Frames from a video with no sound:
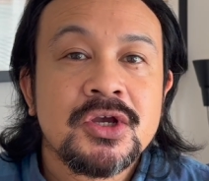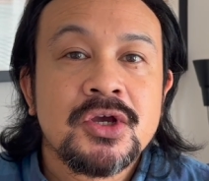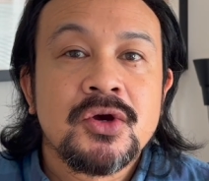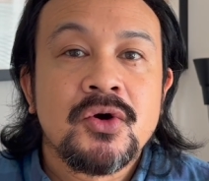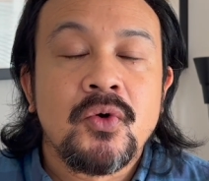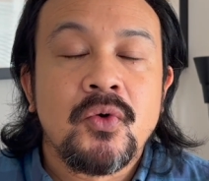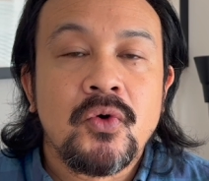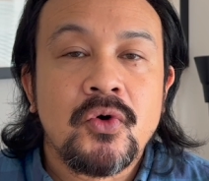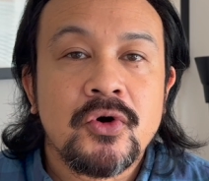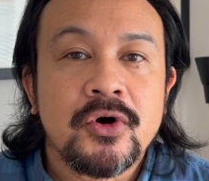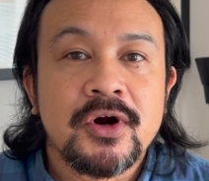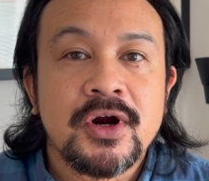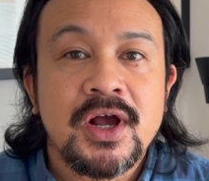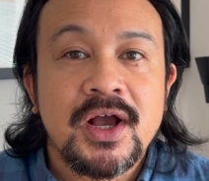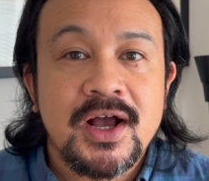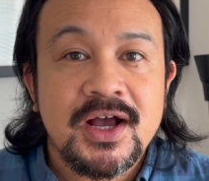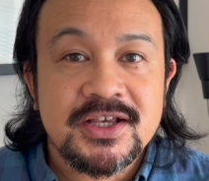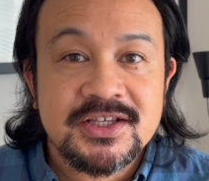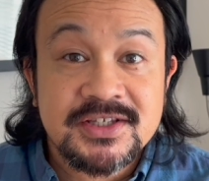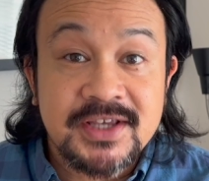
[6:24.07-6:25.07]
or a
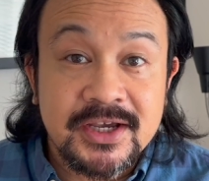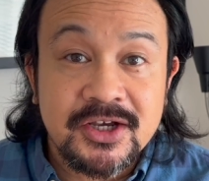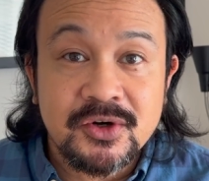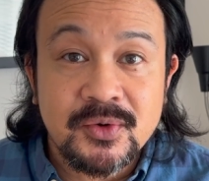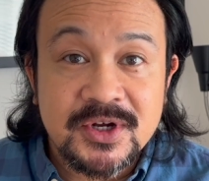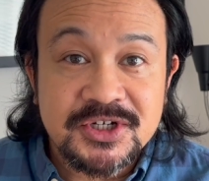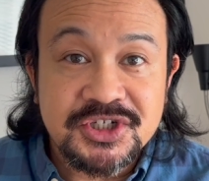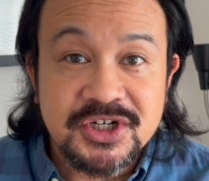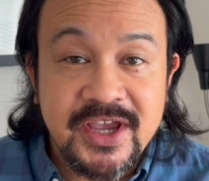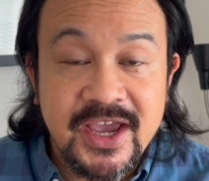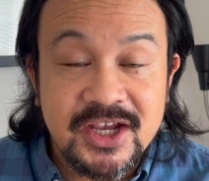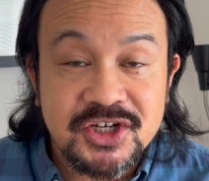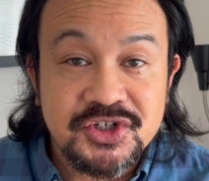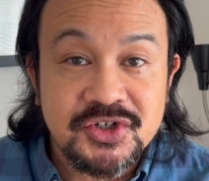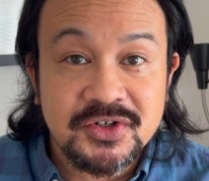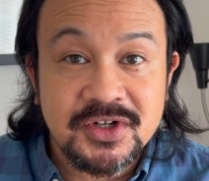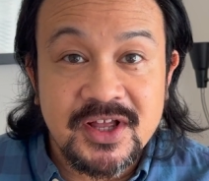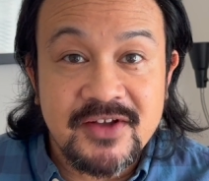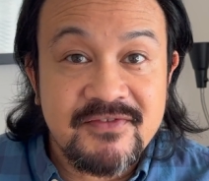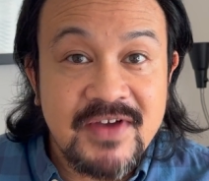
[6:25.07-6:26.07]
psychoeducational
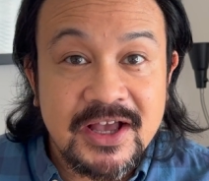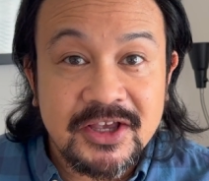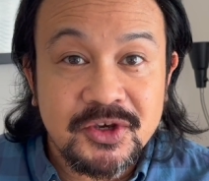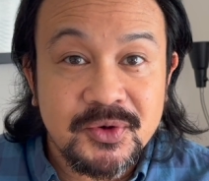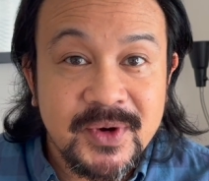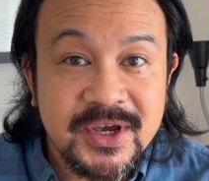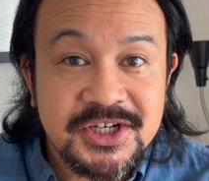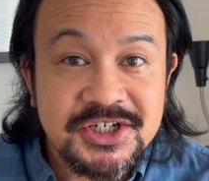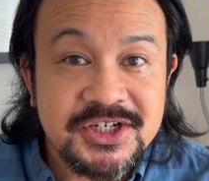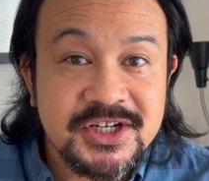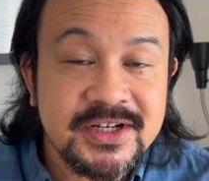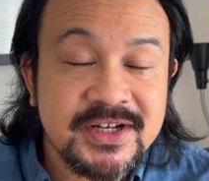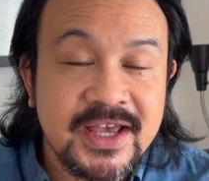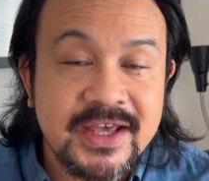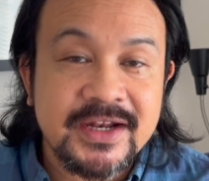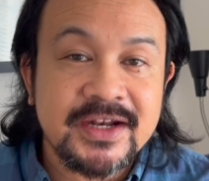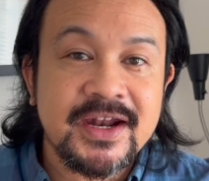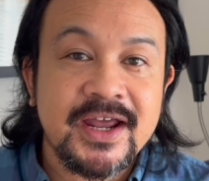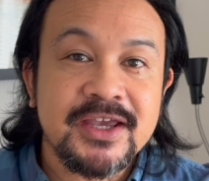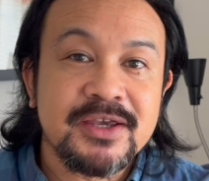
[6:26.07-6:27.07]
evaluation at an
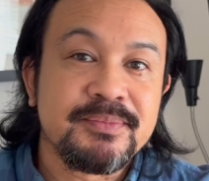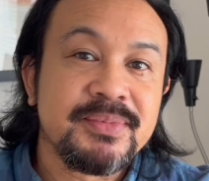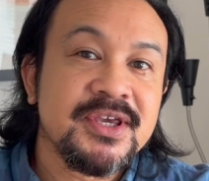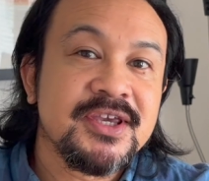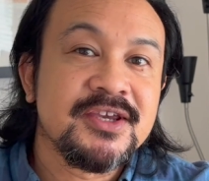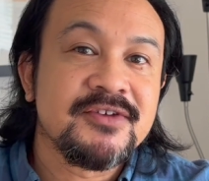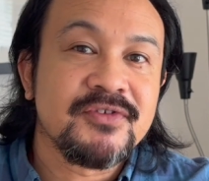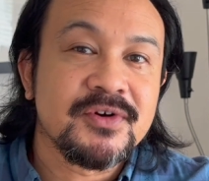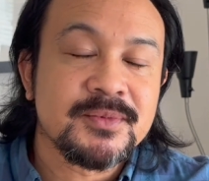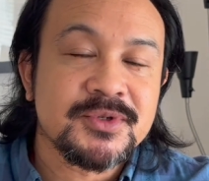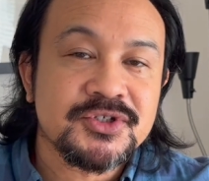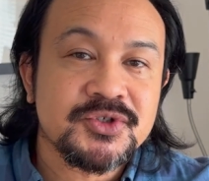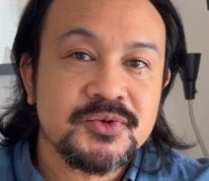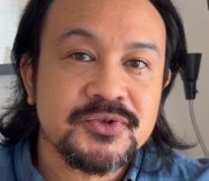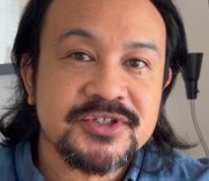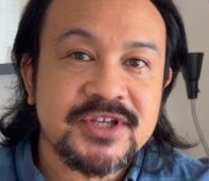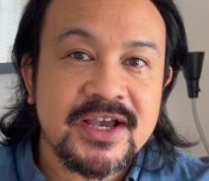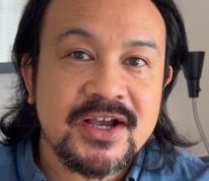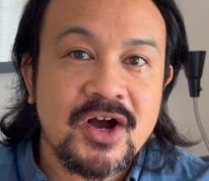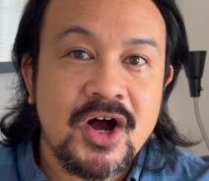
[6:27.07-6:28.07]
IEP from a school
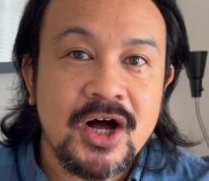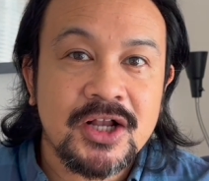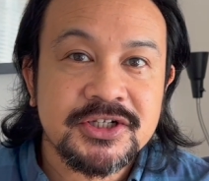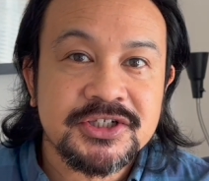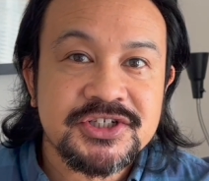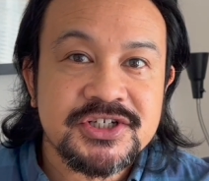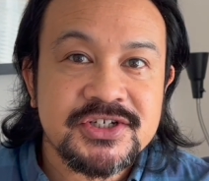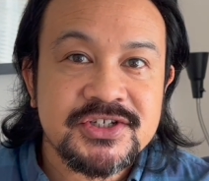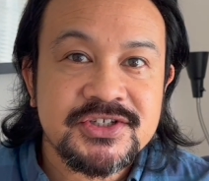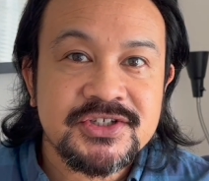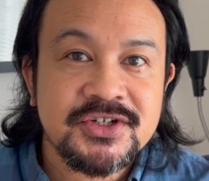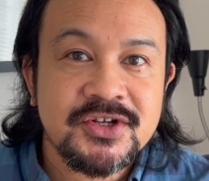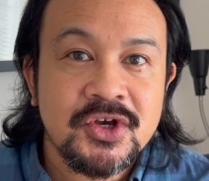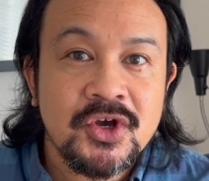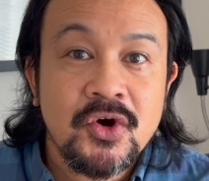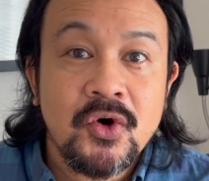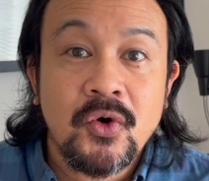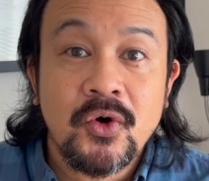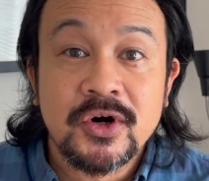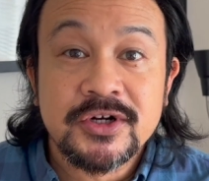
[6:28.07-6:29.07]
psychologist,
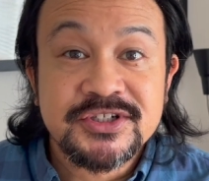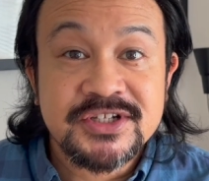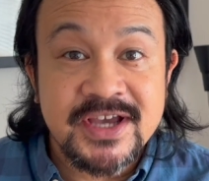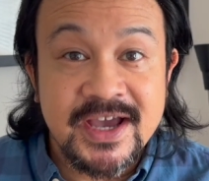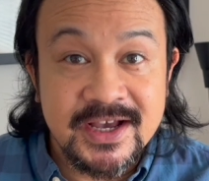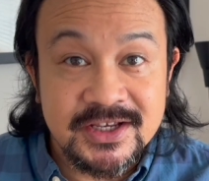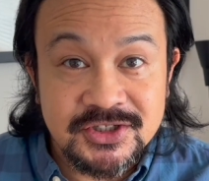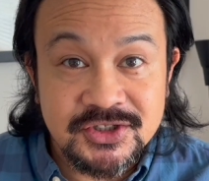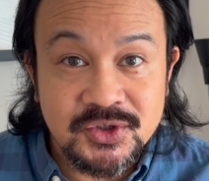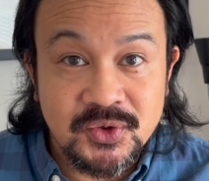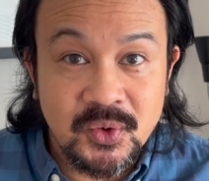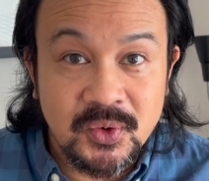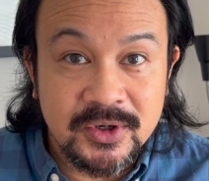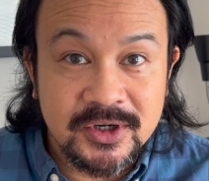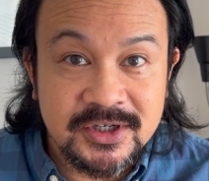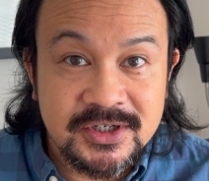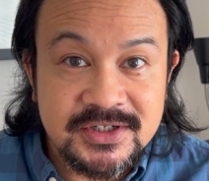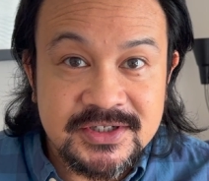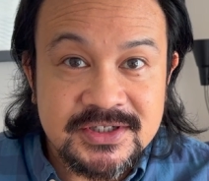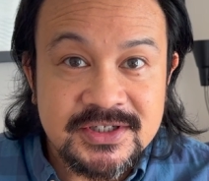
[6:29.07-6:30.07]
or test
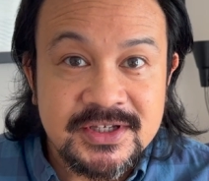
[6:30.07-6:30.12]
scores